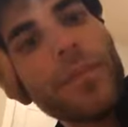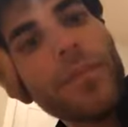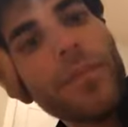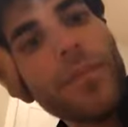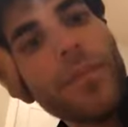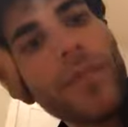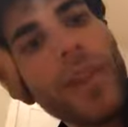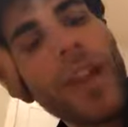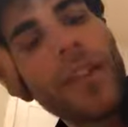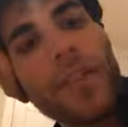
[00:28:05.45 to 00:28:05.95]

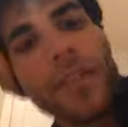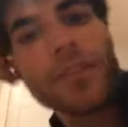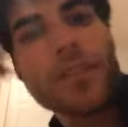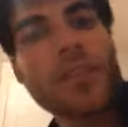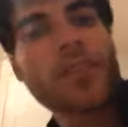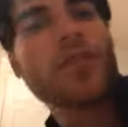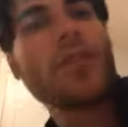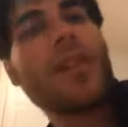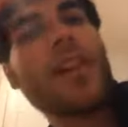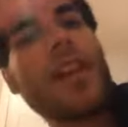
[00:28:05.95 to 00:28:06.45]
have
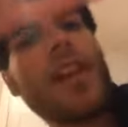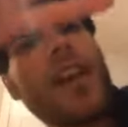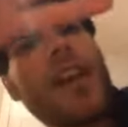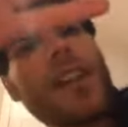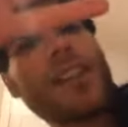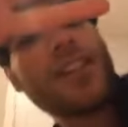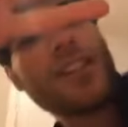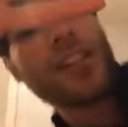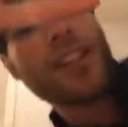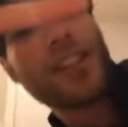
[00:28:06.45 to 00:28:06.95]
two AIs
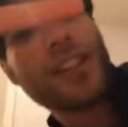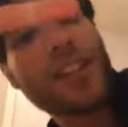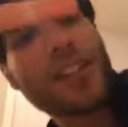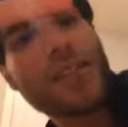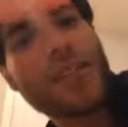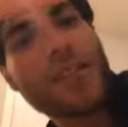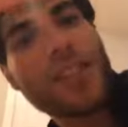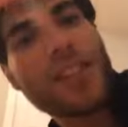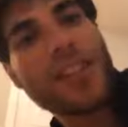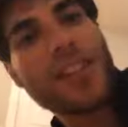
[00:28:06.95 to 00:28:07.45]
talking to
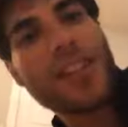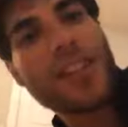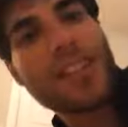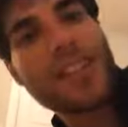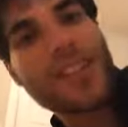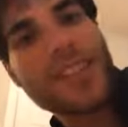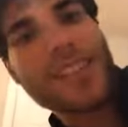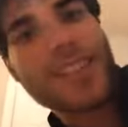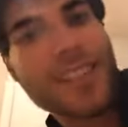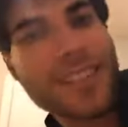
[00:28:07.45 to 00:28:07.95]
each other?
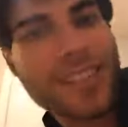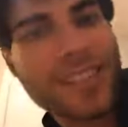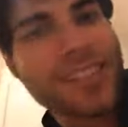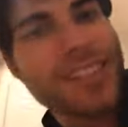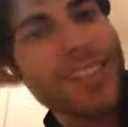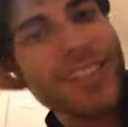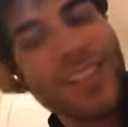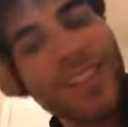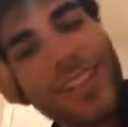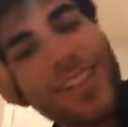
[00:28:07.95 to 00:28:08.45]

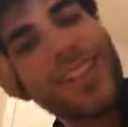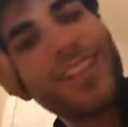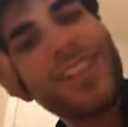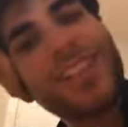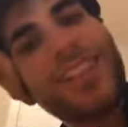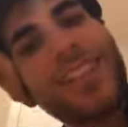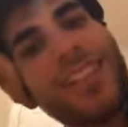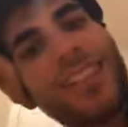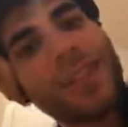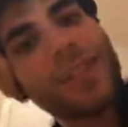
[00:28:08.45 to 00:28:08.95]

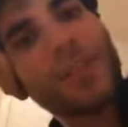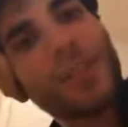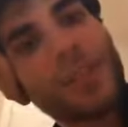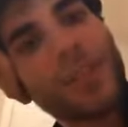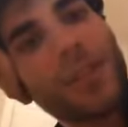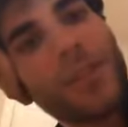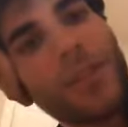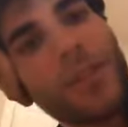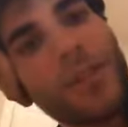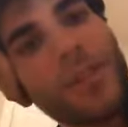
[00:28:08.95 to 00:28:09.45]
Those are
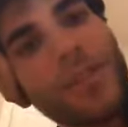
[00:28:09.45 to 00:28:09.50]
cool.